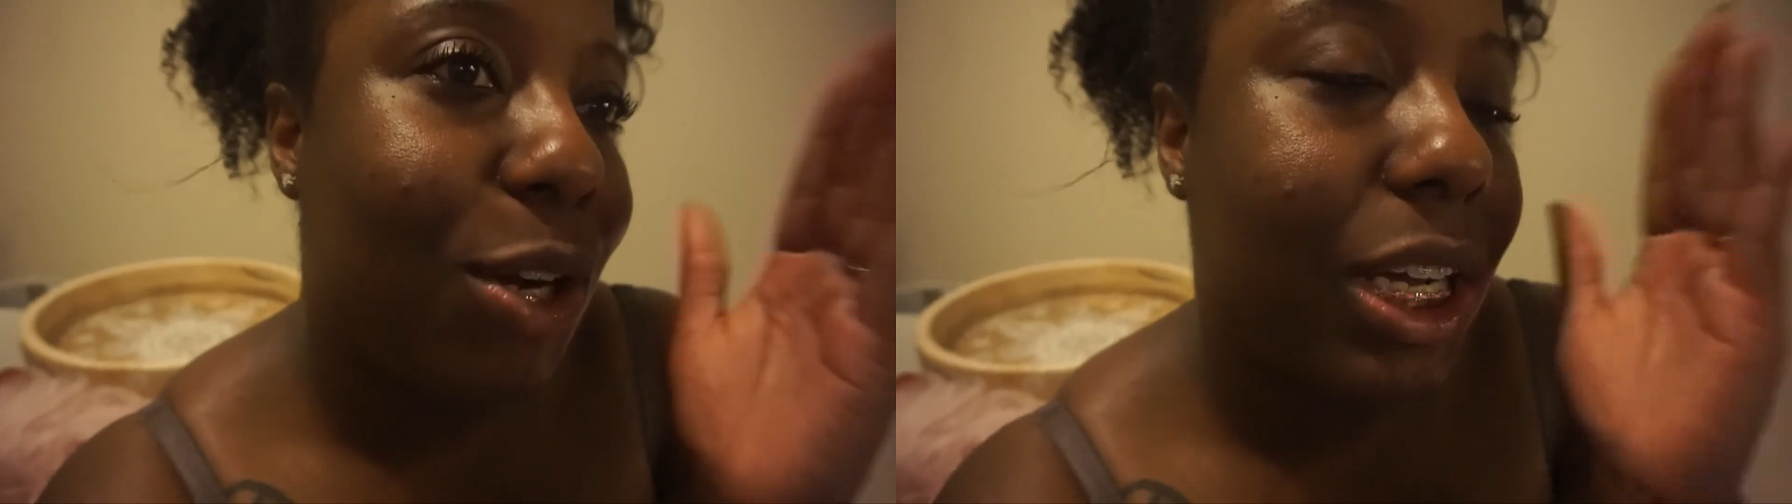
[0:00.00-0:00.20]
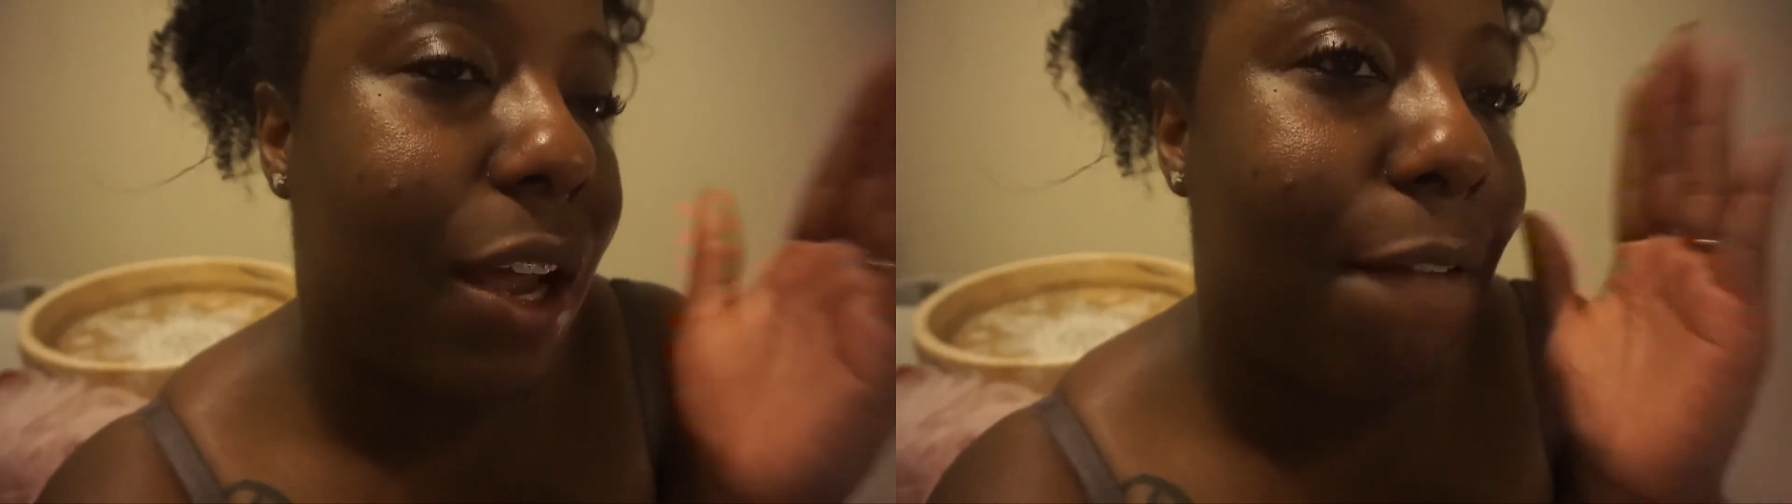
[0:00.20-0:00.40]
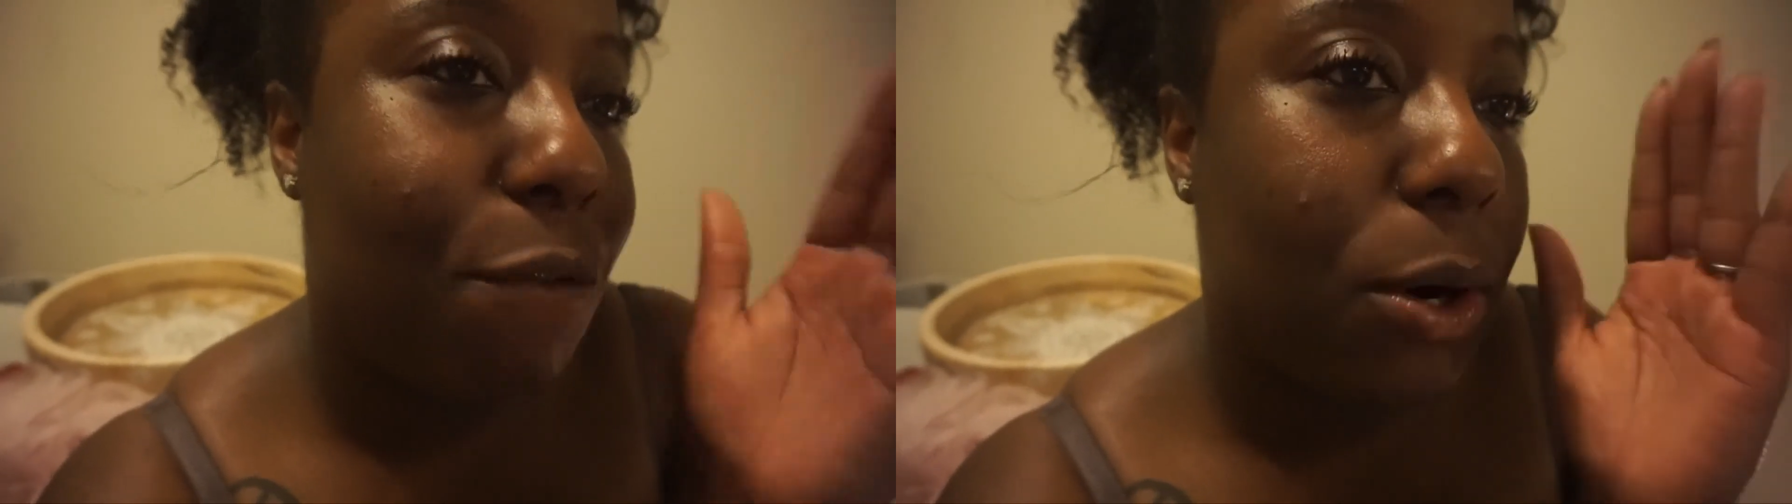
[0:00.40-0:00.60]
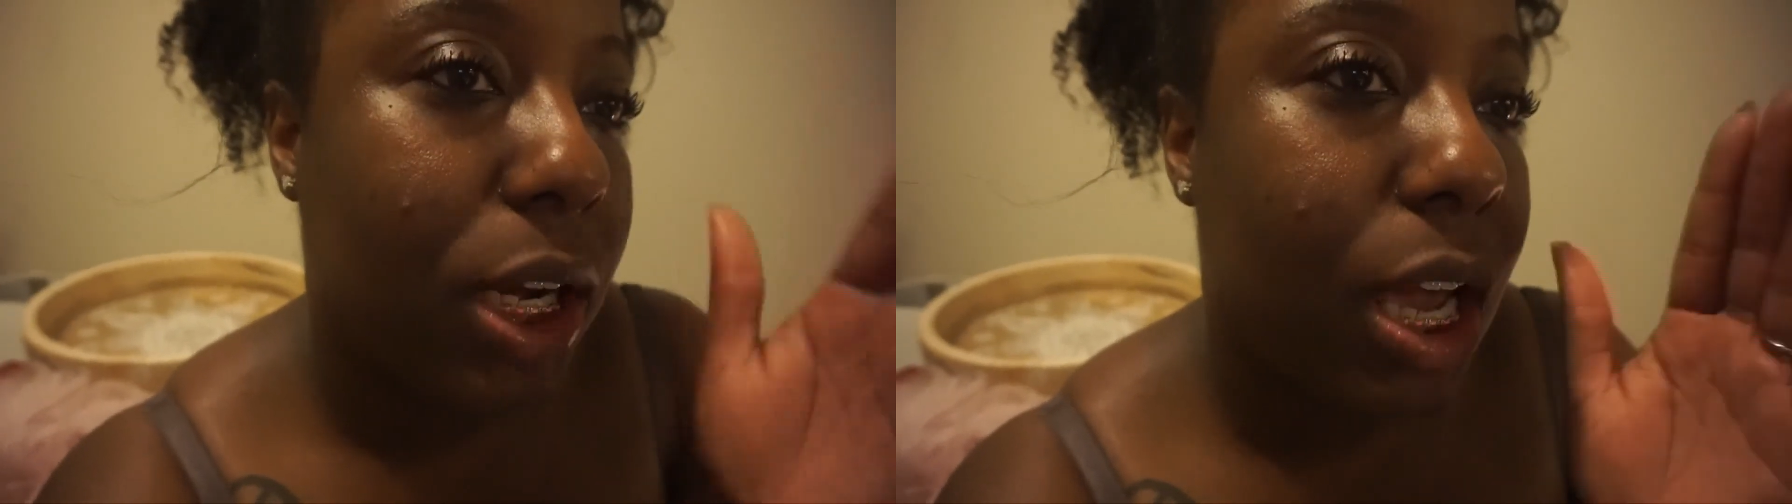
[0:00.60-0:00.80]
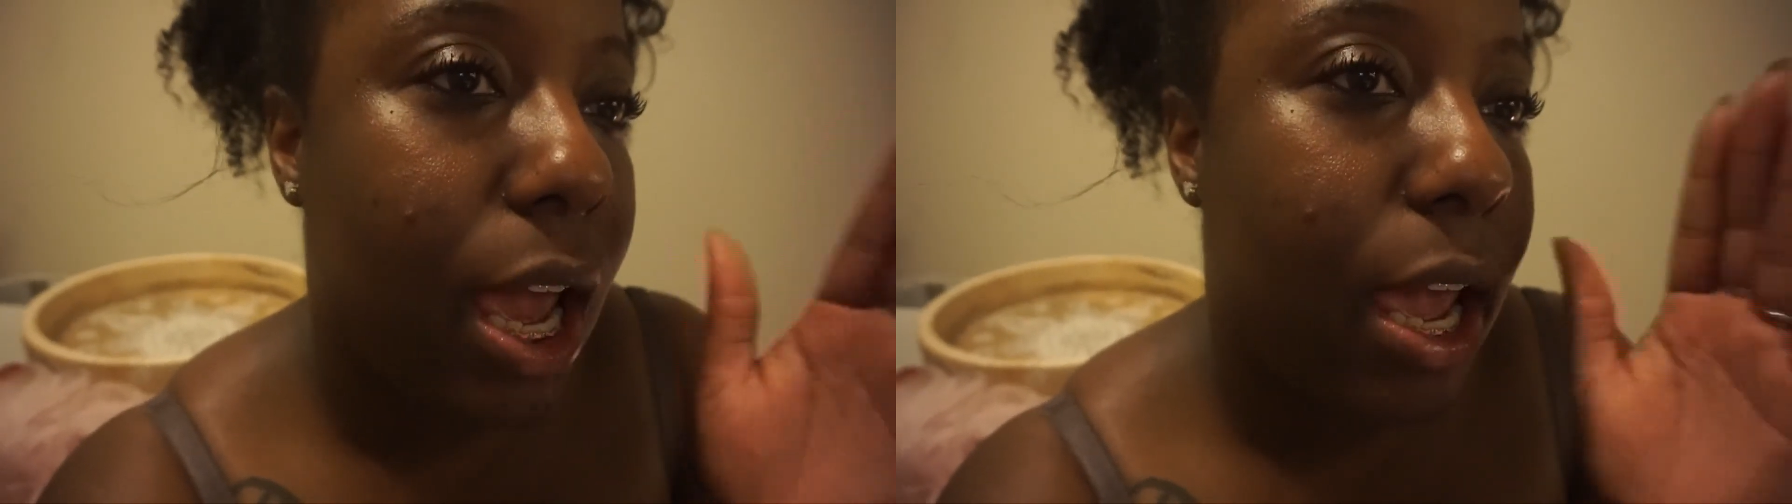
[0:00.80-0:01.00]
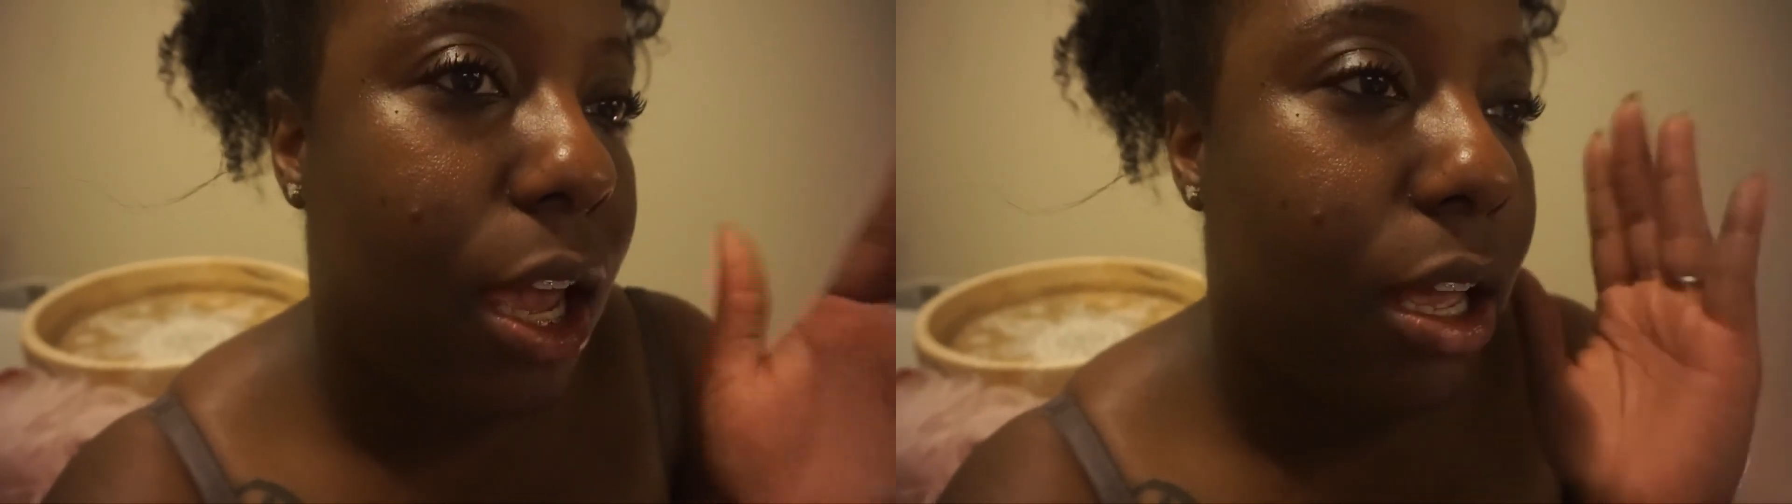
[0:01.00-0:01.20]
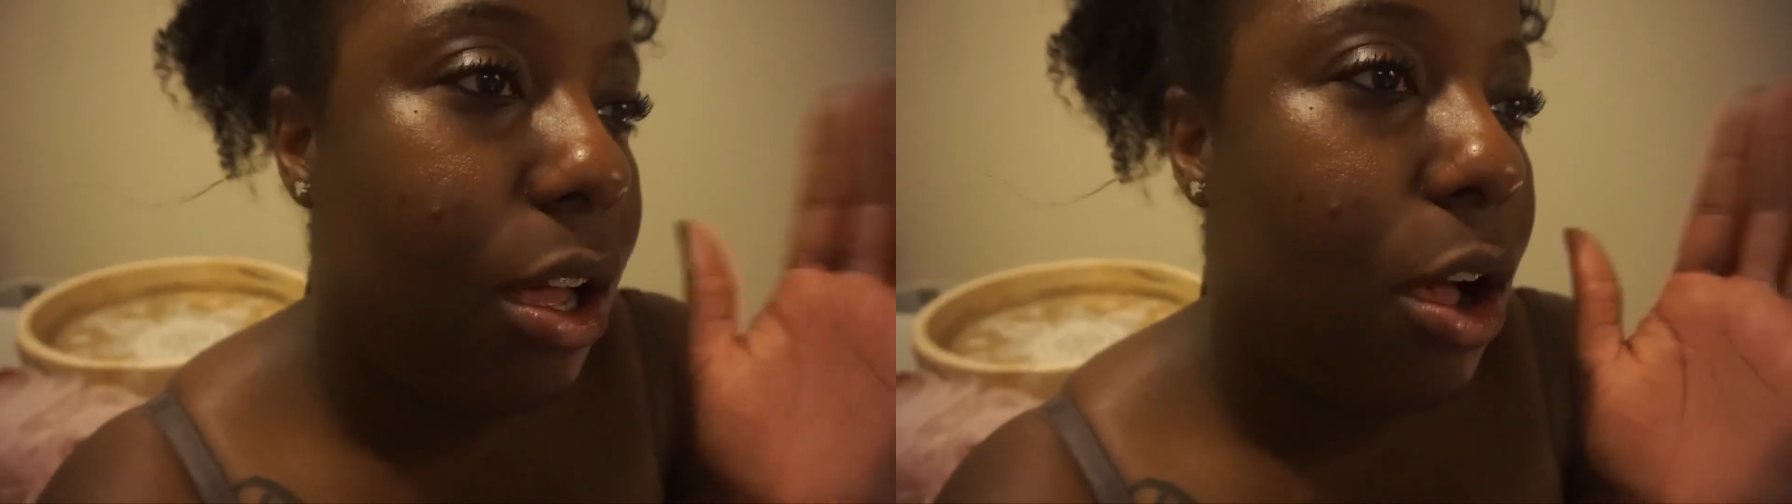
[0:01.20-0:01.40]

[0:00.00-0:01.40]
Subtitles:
freaking 4K